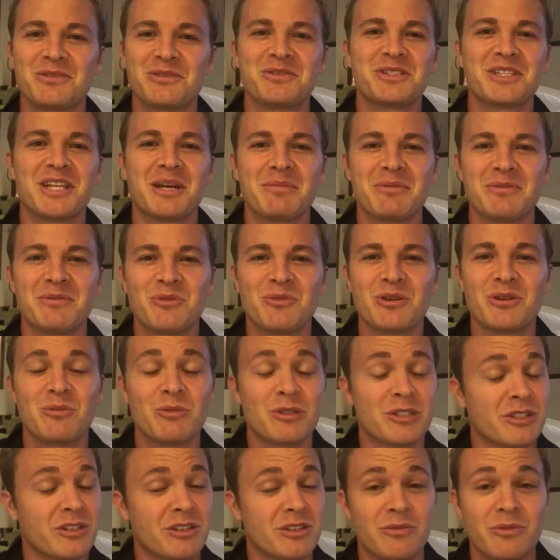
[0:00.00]
Verstappen
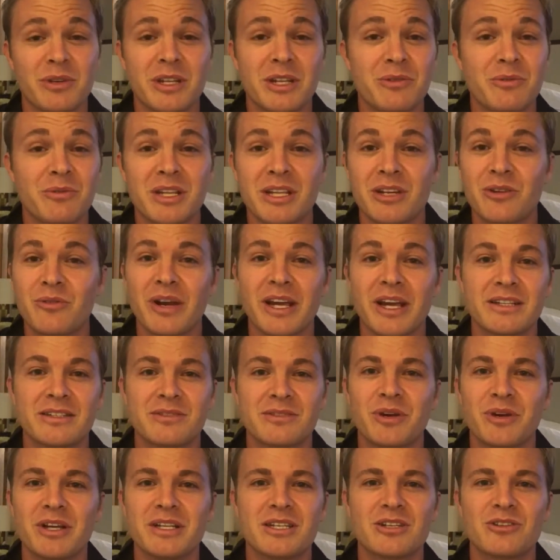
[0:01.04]
was a really great
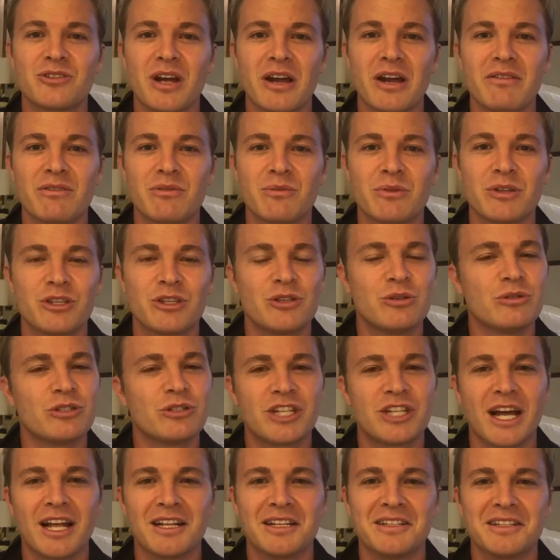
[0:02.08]
racing driver with huge
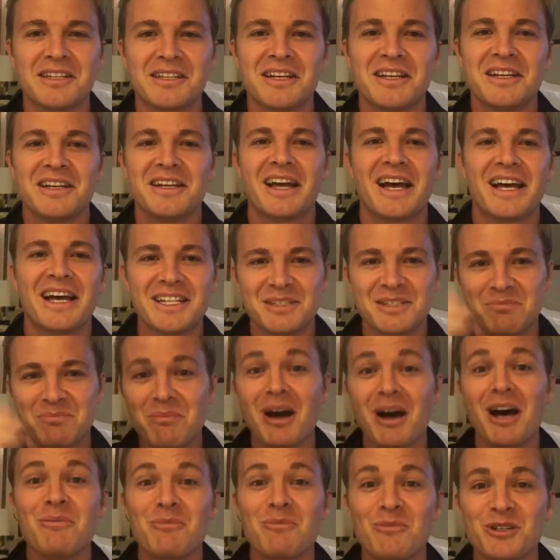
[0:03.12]
talent, and his
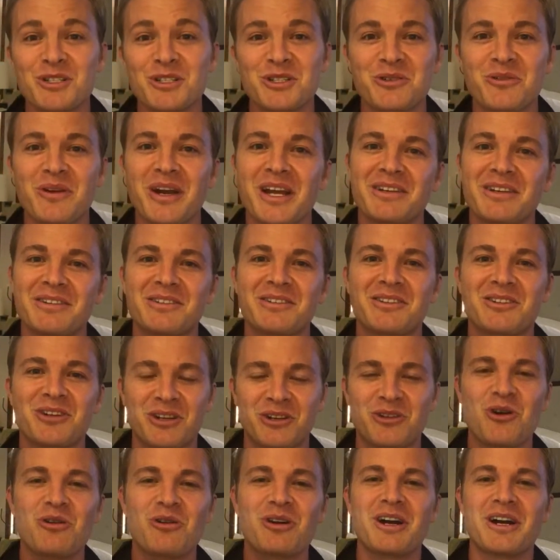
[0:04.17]
mom was a great
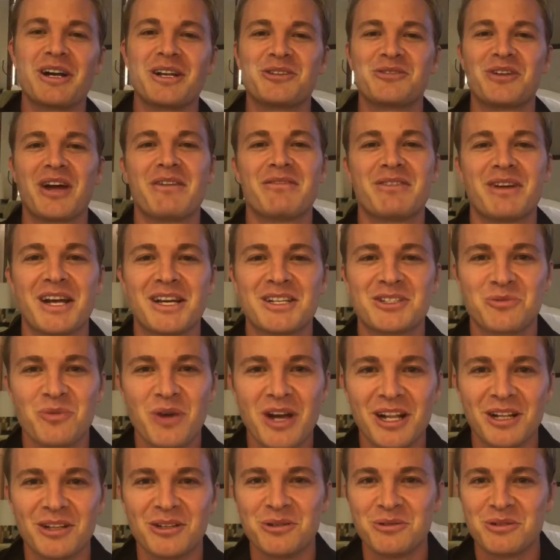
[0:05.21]
go-karting driver as
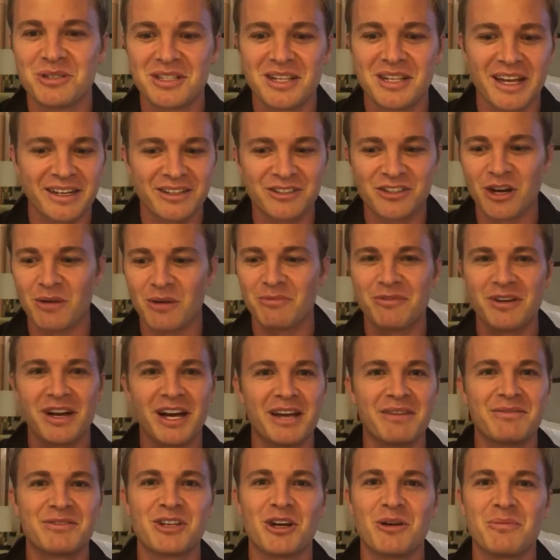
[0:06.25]
well, who was like top
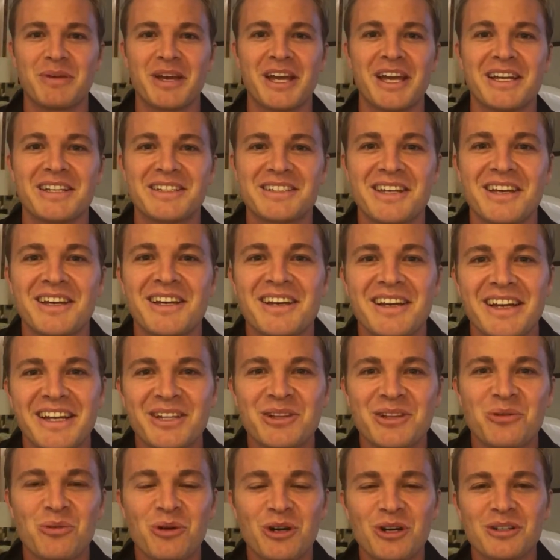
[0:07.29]
5, top 8 in
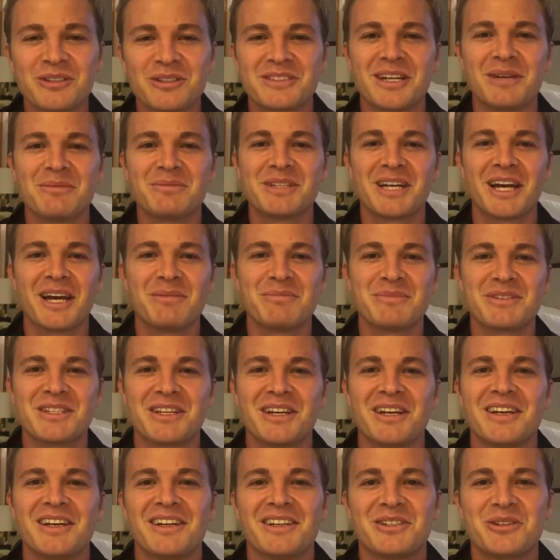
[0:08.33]
the world sometimes.
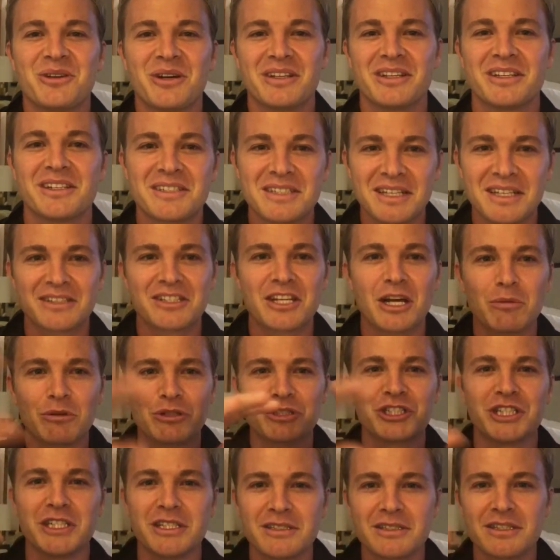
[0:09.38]
So I think it's like double
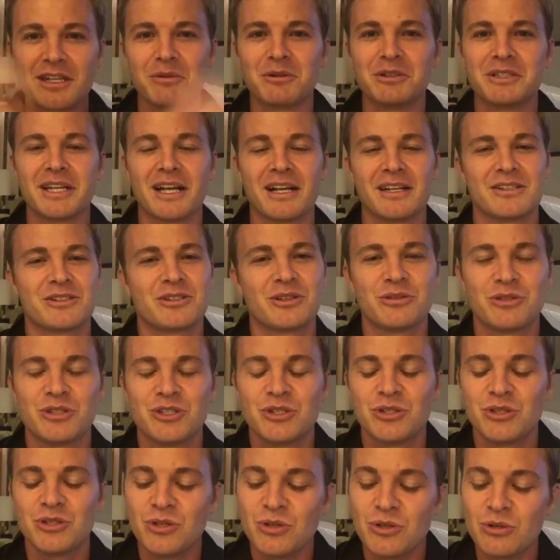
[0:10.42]
genes, double talent, so
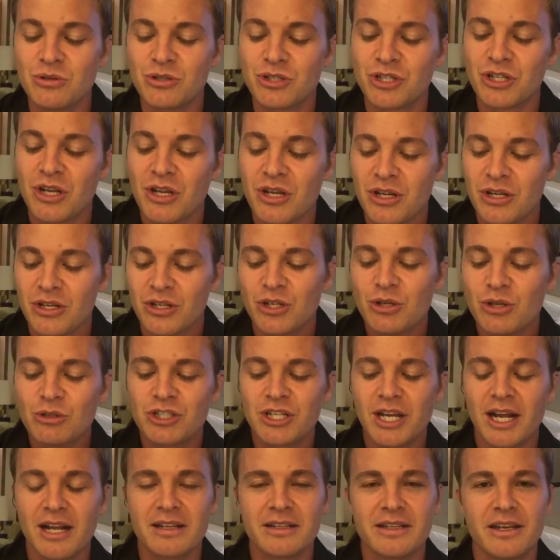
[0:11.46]
huge
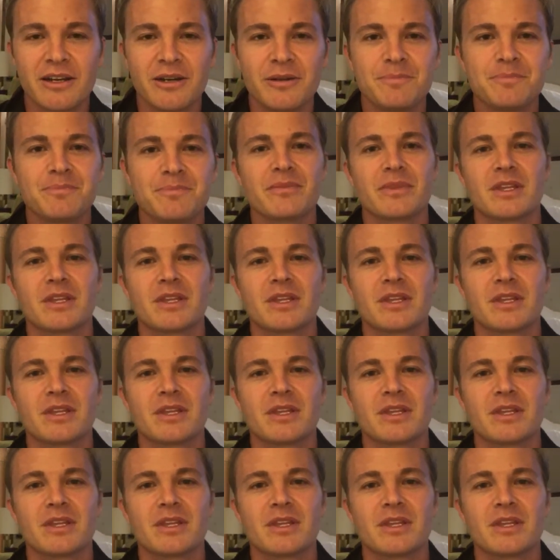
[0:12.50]
talent there.